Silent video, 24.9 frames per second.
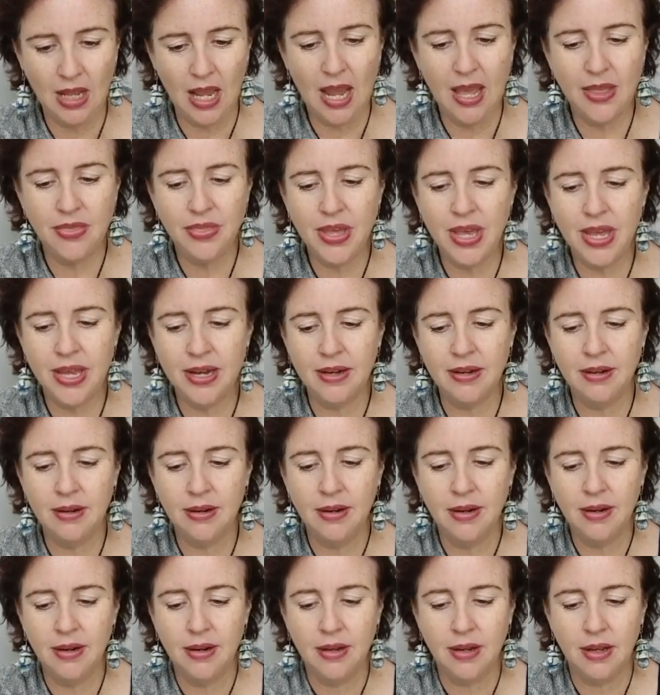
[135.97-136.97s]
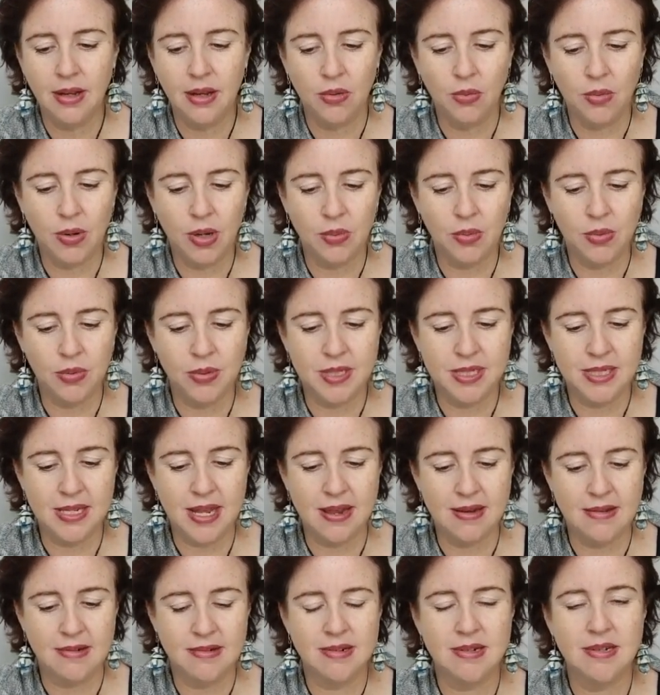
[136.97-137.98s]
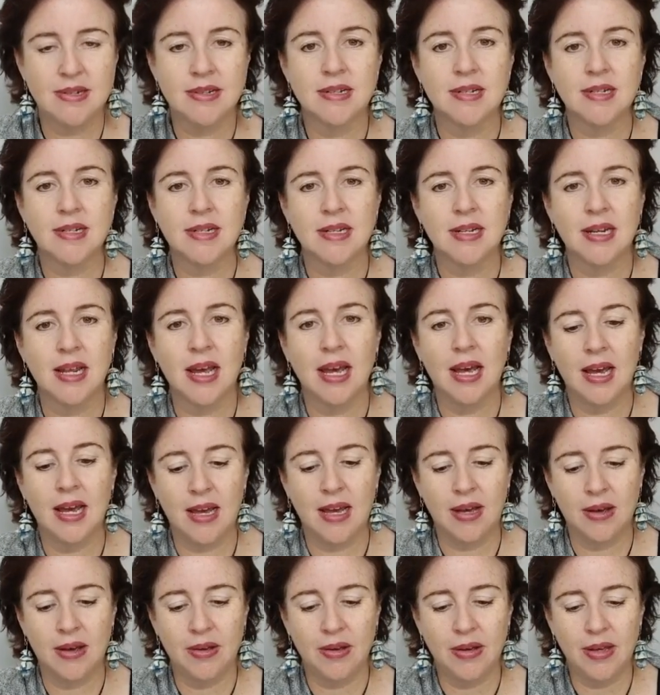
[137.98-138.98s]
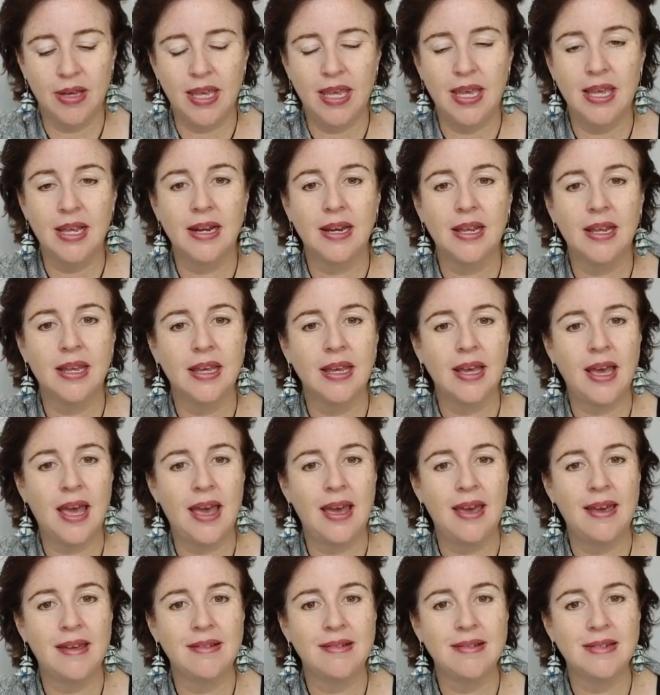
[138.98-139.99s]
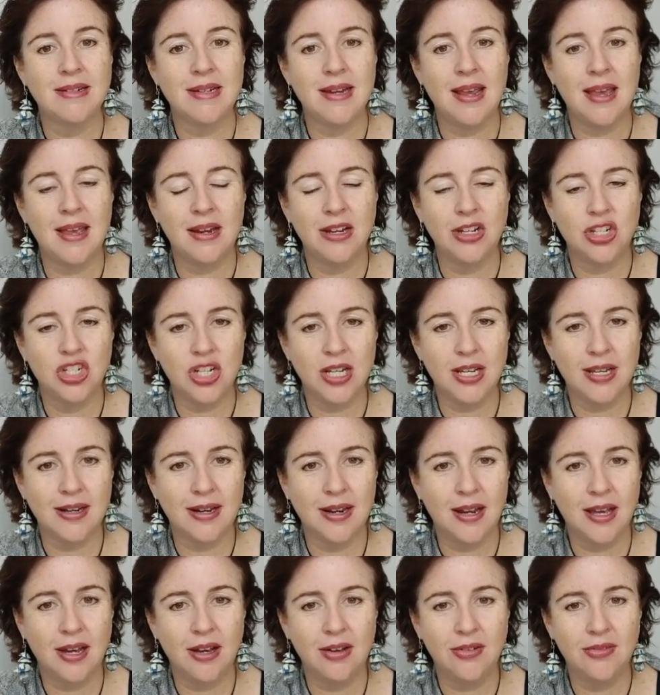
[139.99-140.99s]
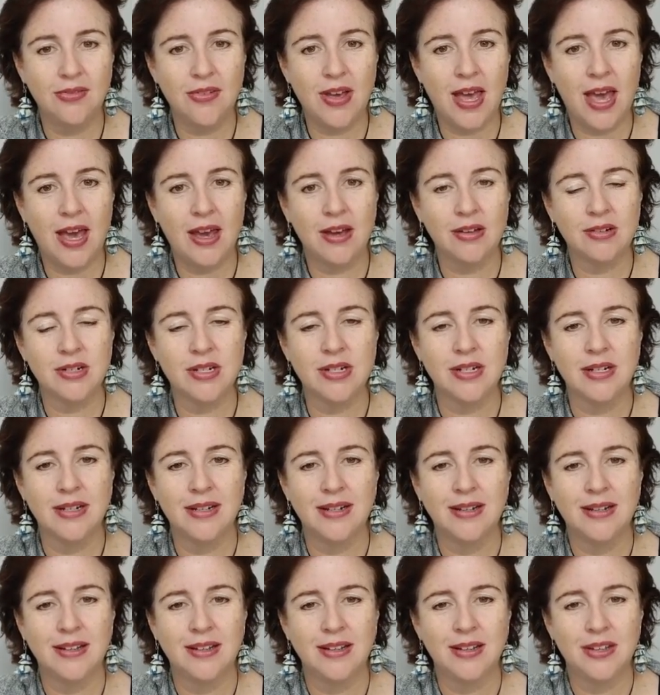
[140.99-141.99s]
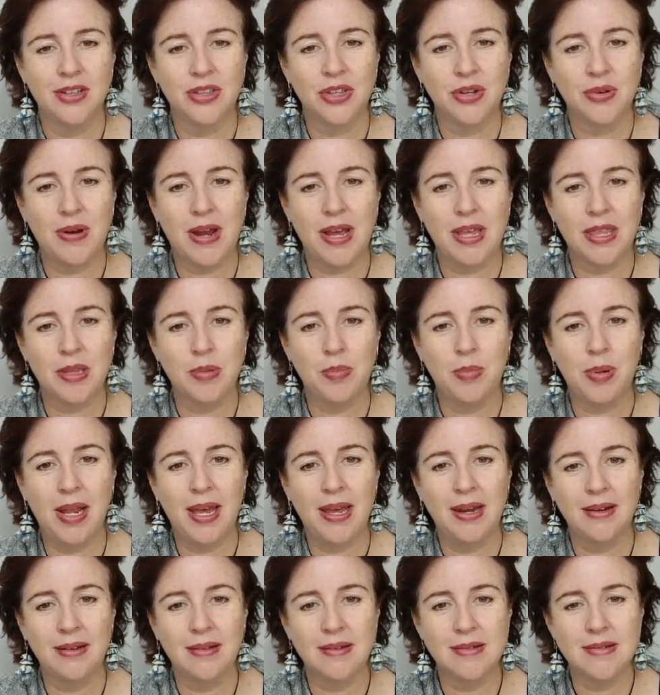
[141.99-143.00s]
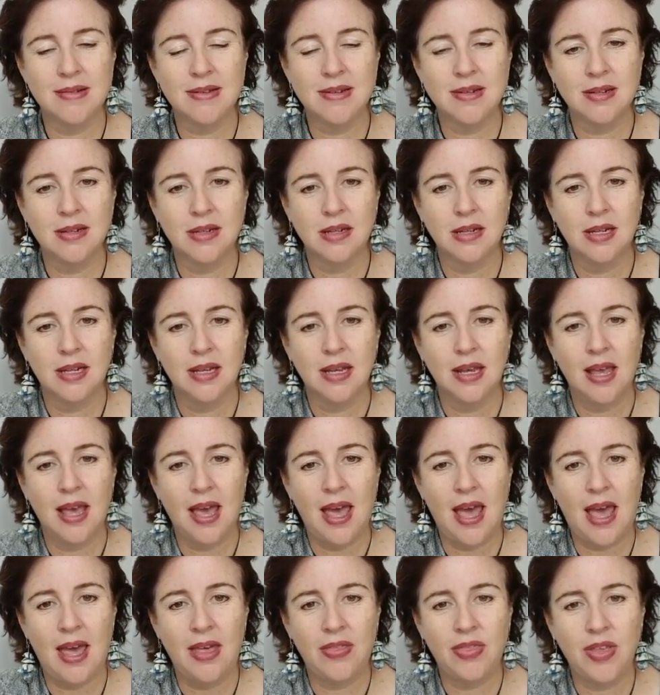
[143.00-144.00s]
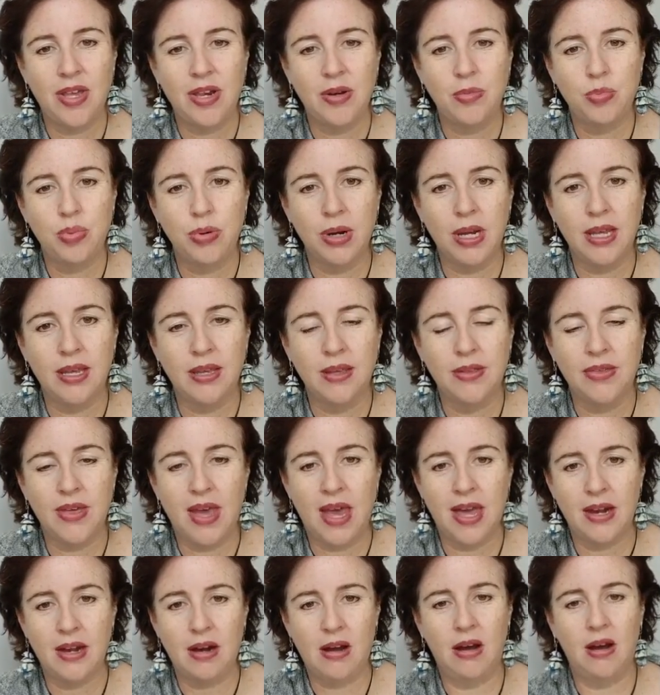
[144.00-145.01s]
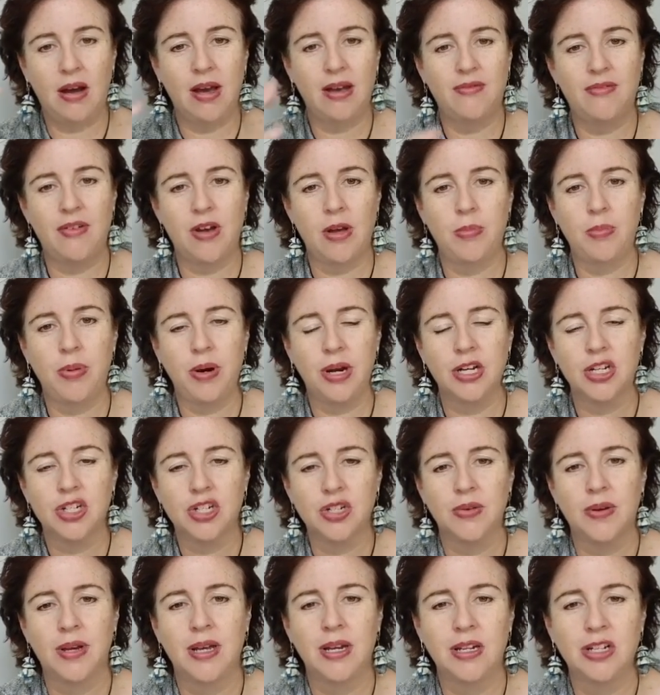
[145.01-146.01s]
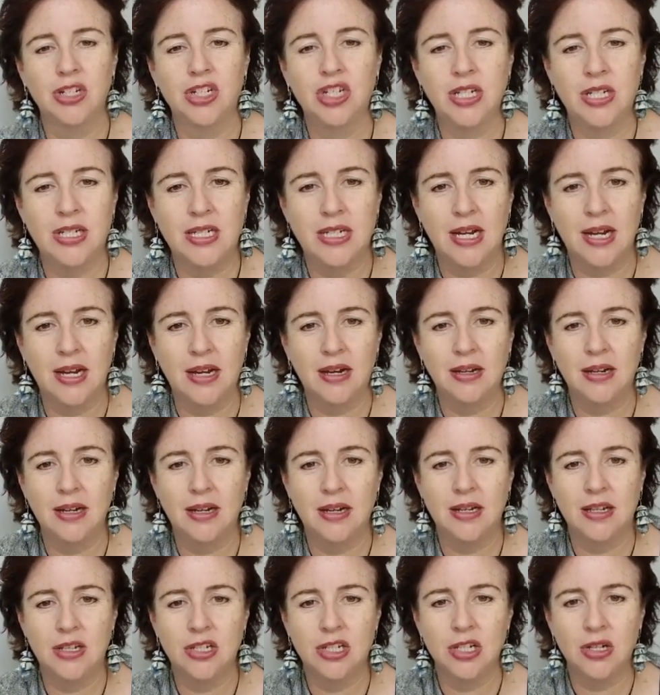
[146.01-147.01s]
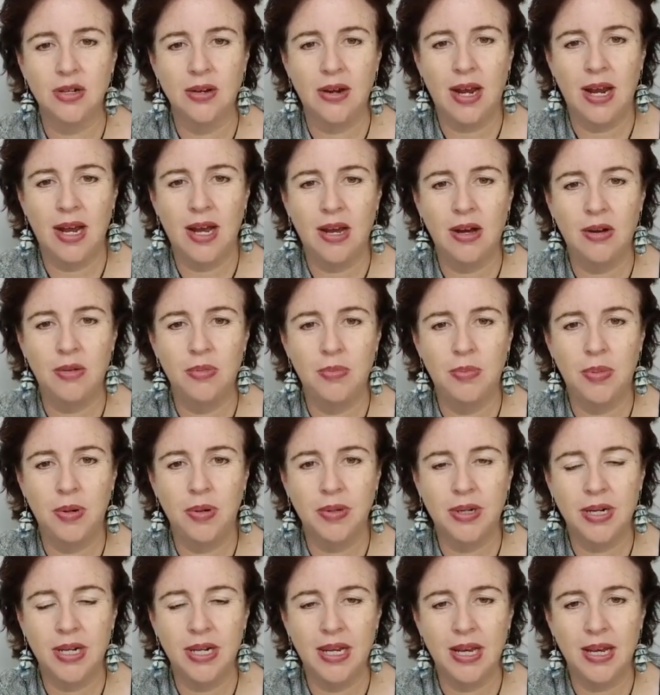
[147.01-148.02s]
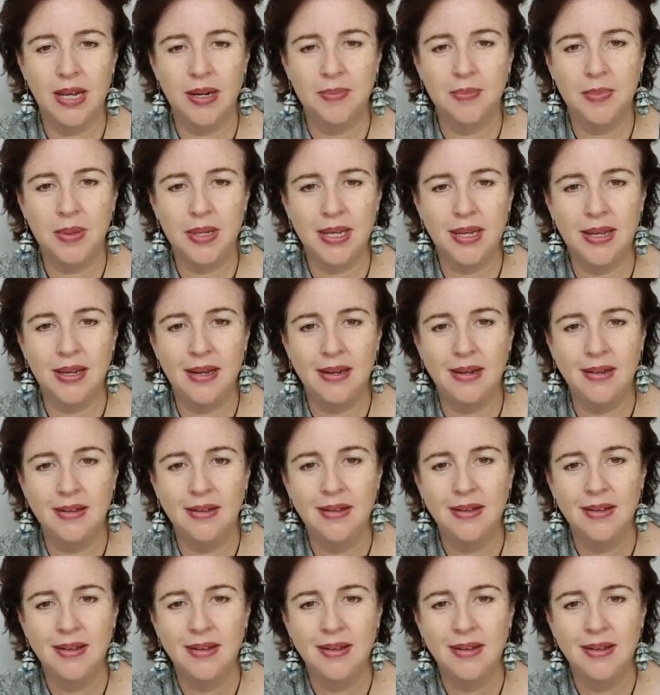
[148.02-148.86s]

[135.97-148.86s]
And then we will send uh, healing and energy and love out throughout the planet and then bring that high vibrational energy down into our body and being